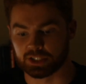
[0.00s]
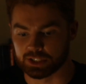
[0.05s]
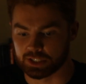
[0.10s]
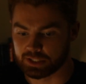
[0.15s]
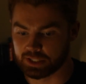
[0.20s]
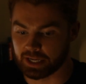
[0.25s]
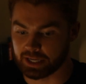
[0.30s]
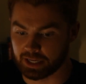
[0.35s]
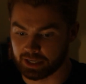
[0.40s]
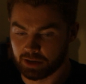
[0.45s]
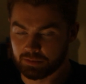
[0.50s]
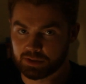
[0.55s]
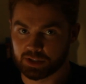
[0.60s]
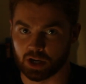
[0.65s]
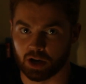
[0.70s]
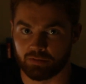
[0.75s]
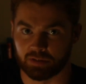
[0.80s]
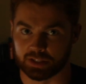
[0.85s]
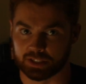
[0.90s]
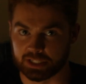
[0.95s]
just digging
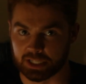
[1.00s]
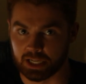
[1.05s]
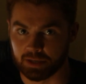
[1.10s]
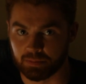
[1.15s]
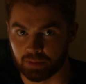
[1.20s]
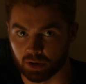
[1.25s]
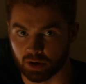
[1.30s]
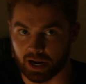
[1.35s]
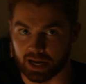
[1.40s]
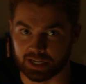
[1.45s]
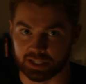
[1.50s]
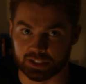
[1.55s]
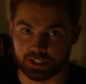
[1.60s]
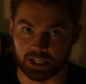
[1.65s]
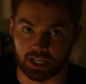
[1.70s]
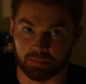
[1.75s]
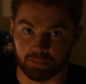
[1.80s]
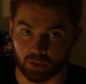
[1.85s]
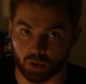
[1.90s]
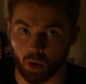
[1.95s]
himself a deeper and
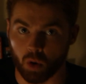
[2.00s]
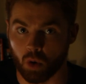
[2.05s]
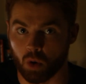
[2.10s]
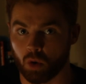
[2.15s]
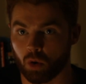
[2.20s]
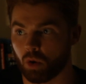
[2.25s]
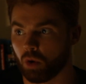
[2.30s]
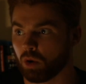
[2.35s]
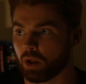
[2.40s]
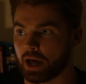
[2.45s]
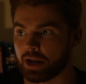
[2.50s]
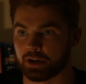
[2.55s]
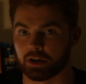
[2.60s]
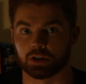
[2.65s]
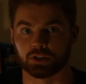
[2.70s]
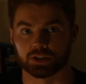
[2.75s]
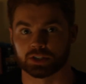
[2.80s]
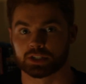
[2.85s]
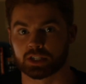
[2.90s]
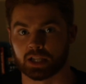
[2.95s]
deeper hole, and
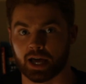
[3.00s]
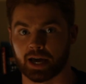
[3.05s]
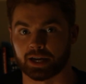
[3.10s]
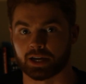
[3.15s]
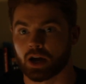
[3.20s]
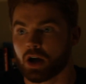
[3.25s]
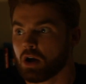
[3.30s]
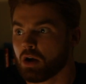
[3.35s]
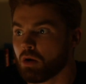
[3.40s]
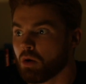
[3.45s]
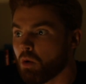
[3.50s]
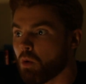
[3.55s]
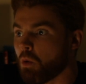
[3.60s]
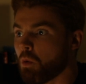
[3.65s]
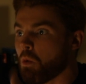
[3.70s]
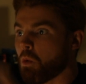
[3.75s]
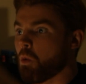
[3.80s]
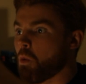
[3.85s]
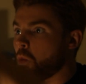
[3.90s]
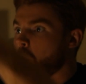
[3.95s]
you're just like,
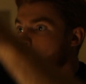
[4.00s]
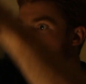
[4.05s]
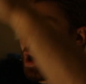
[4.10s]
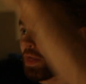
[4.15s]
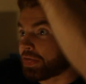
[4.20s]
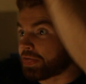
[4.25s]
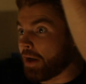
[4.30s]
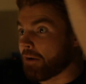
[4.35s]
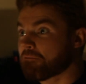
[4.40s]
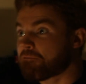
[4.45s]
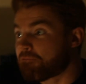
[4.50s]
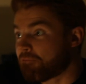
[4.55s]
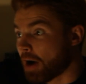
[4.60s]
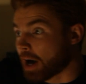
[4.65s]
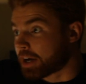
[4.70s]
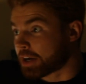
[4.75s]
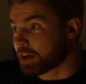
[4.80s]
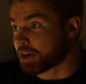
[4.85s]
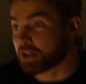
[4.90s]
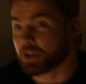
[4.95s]
what the
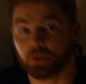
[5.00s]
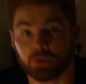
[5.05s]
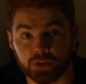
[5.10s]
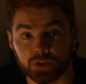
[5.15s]
fuck are you